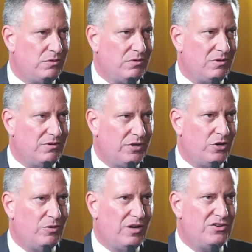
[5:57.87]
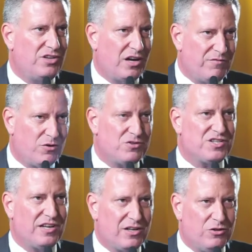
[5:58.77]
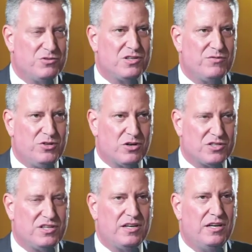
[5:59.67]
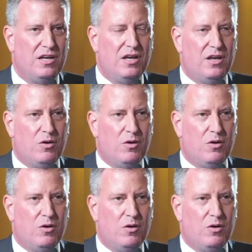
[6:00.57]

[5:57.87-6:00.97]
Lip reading: a diverse, inclusive New York City,